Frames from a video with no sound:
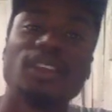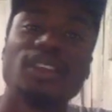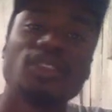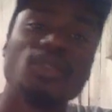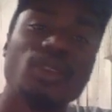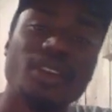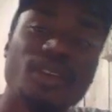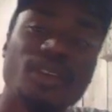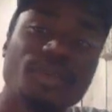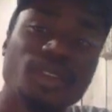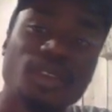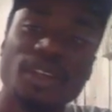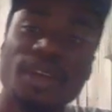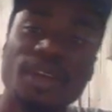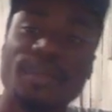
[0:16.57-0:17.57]
So we're going to be
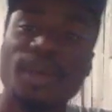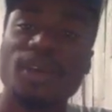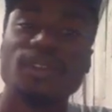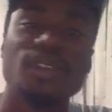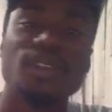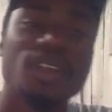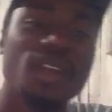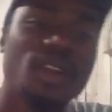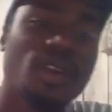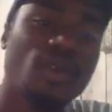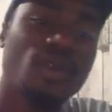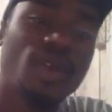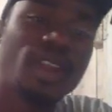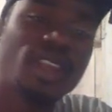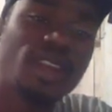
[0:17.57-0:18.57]
talking about
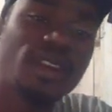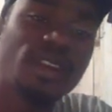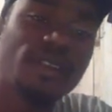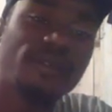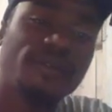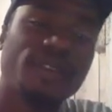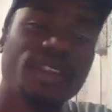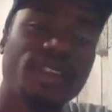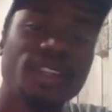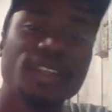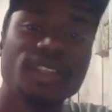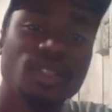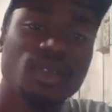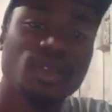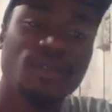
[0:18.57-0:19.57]
running free
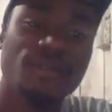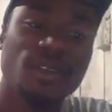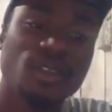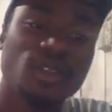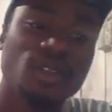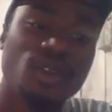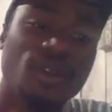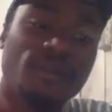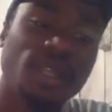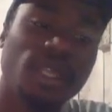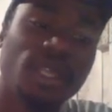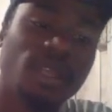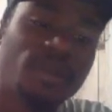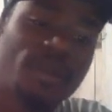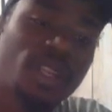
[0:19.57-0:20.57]
traffic to
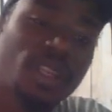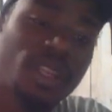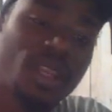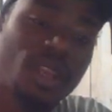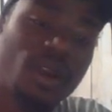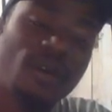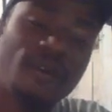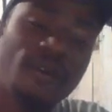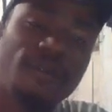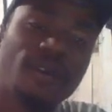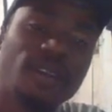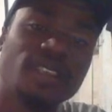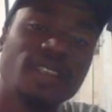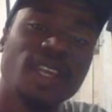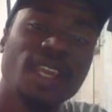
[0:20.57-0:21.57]
affiliate marketing
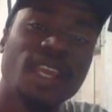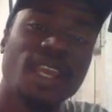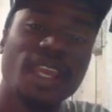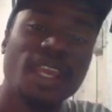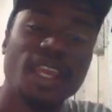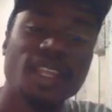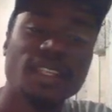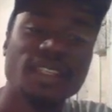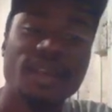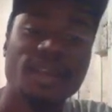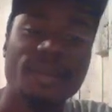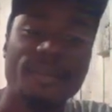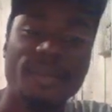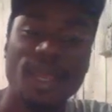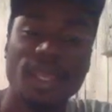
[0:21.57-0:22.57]
offers and
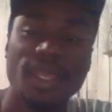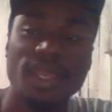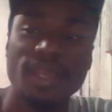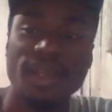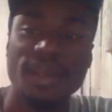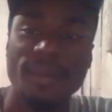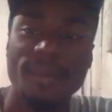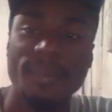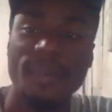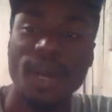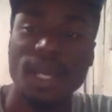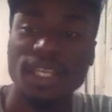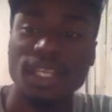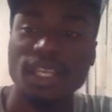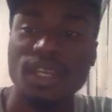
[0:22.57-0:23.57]
making
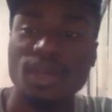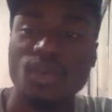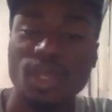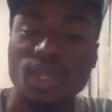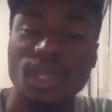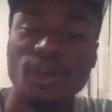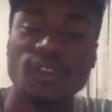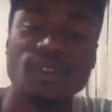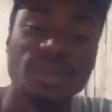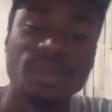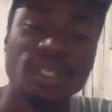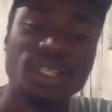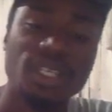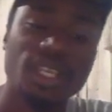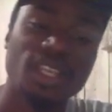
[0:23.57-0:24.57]
money without
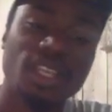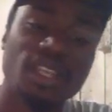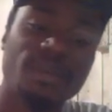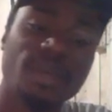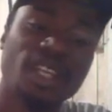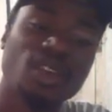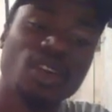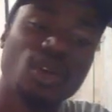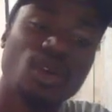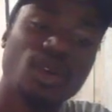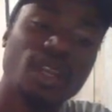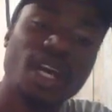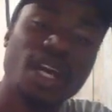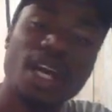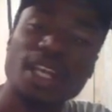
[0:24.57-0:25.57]
spending any money on
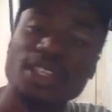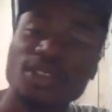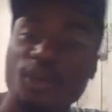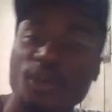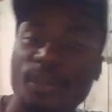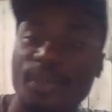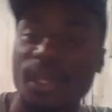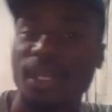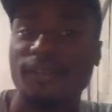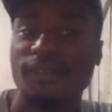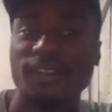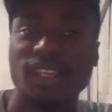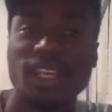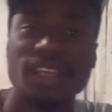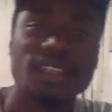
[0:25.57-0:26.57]
ads or paid
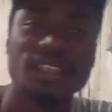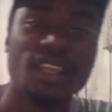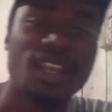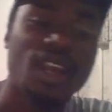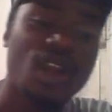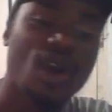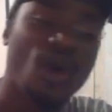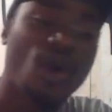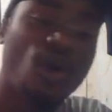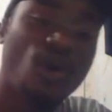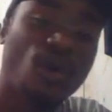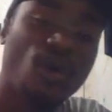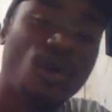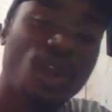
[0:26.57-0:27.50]
advertising or